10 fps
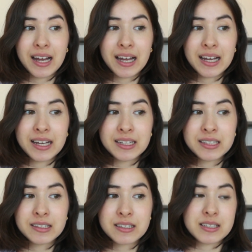
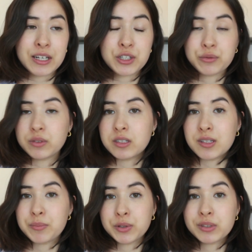And this is actually a really
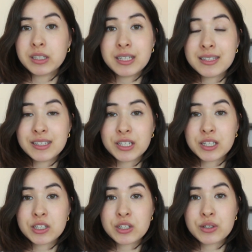simple, really easy
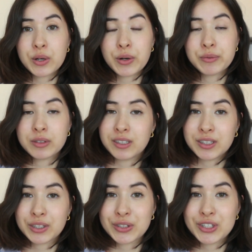dish, so I really
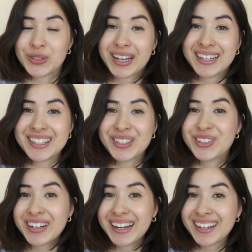encourage you guys to
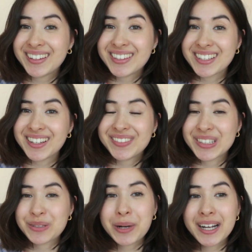try it out yourself
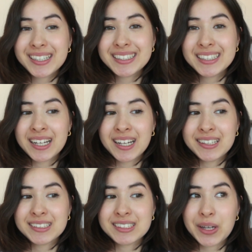as well.
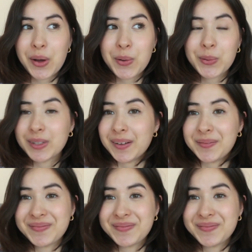So yeah.